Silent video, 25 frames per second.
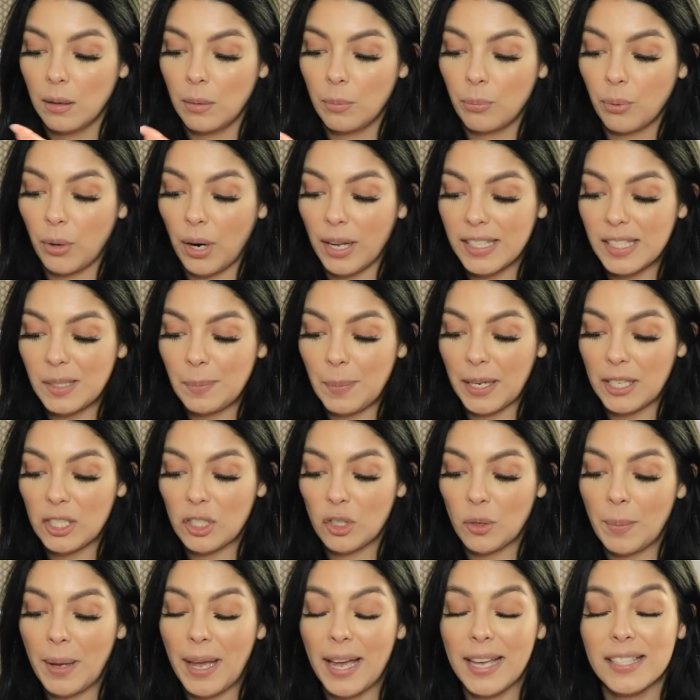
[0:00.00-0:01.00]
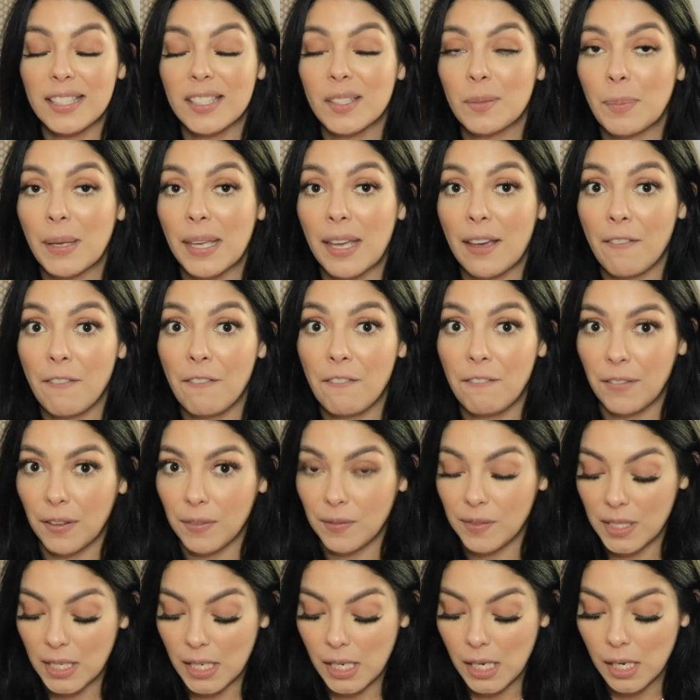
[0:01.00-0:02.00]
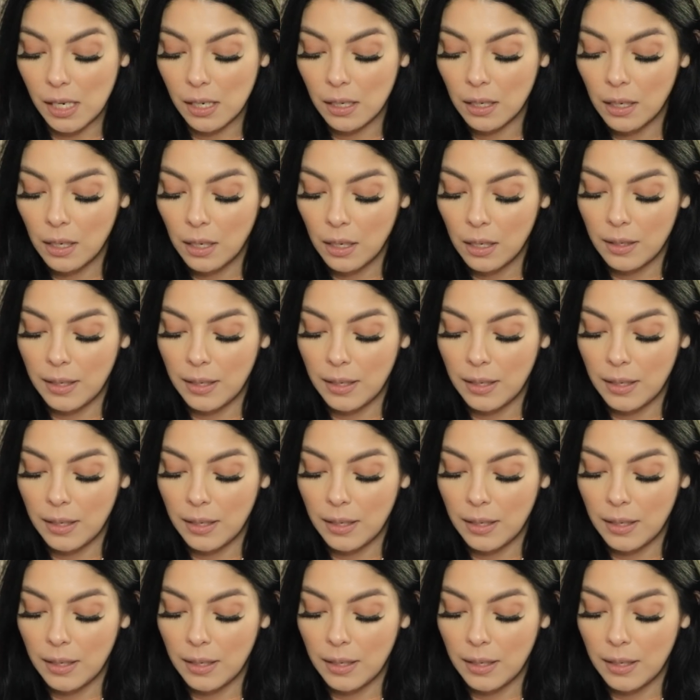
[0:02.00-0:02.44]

broad spectrum SPF 50.